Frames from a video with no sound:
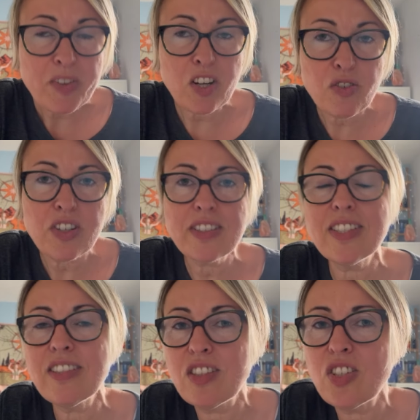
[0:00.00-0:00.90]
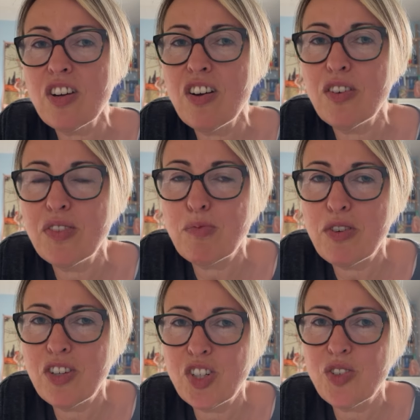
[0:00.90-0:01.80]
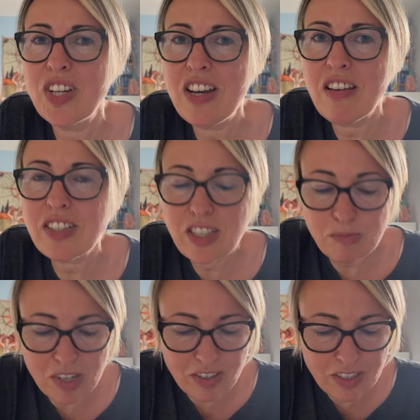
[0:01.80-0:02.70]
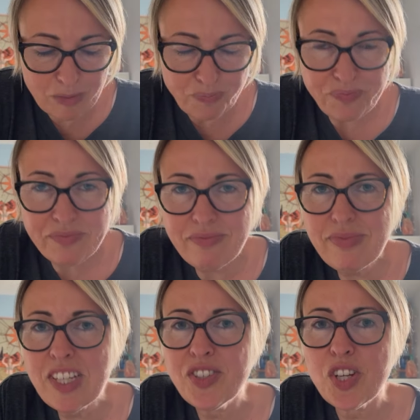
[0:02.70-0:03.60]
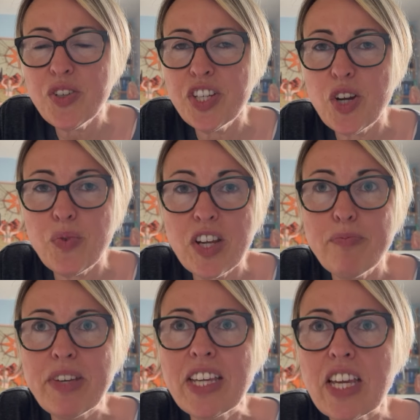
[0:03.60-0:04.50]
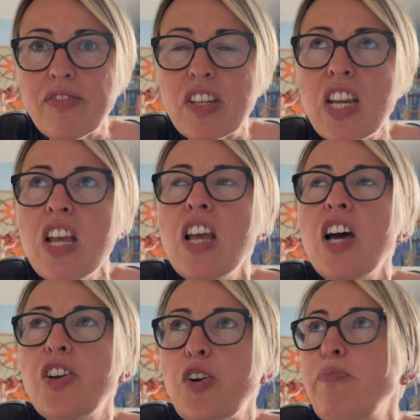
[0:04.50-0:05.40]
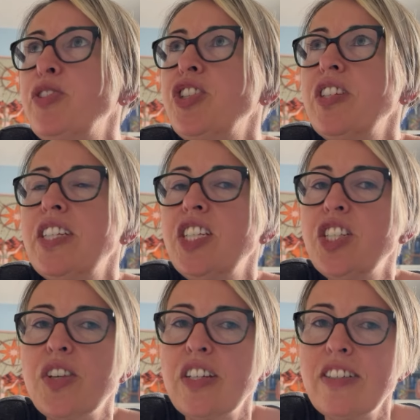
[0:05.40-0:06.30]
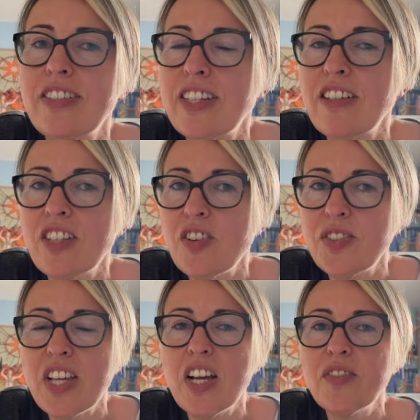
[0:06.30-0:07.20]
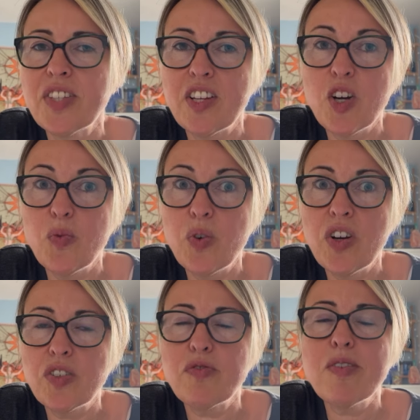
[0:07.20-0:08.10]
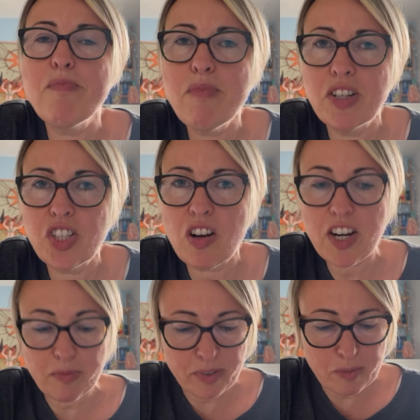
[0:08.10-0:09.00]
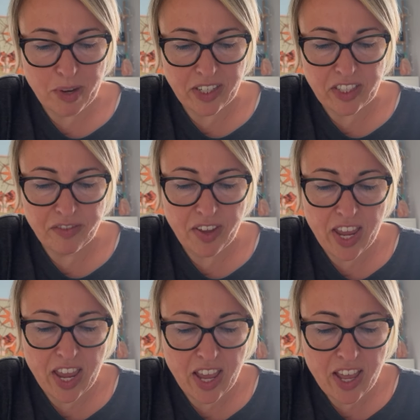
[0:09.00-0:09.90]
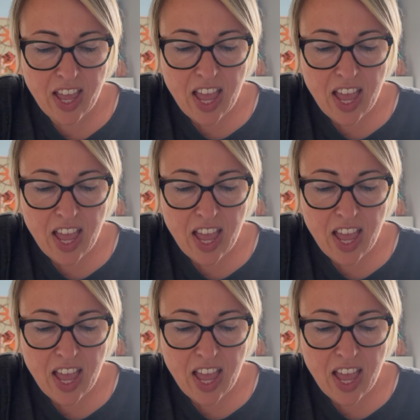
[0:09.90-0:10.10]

Acrux is a star of spiritual enlightenment. So, you know, we are being given an opportunity to understand ourselves and our world from a much higher perspective here.